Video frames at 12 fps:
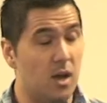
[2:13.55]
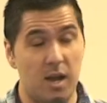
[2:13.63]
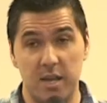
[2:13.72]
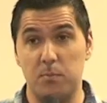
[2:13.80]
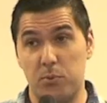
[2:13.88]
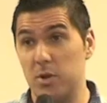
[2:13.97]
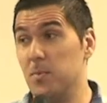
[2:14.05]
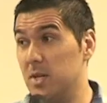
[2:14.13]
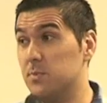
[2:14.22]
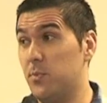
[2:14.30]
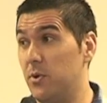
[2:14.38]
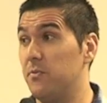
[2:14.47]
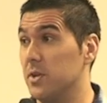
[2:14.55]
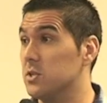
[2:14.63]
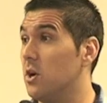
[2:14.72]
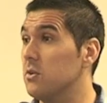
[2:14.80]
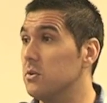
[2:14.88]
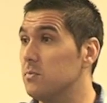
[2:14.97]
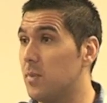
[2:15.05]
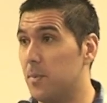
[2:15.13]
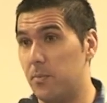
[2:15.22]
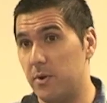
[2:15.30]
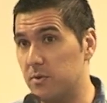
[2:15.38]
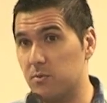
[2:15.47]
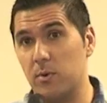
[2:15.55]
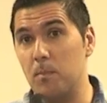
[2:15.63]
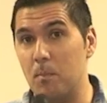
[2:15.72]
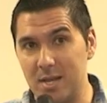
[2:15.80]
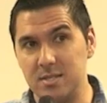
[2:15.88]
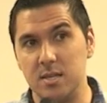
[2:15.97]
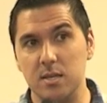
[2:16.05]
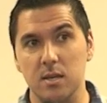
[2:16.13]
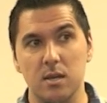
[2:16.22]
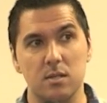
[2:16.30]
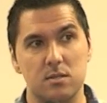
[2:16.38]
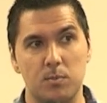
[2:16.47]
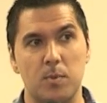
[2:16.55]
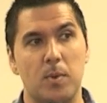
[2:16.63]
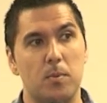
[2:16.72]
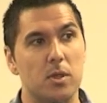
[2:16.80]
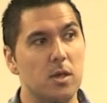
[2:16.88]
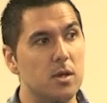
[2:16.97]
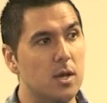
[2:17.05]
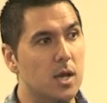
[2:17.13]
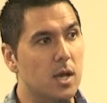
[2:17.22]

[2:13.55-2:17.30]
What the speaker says: I had a pretty much perfect childhood. My parents were amazing to me and my brother.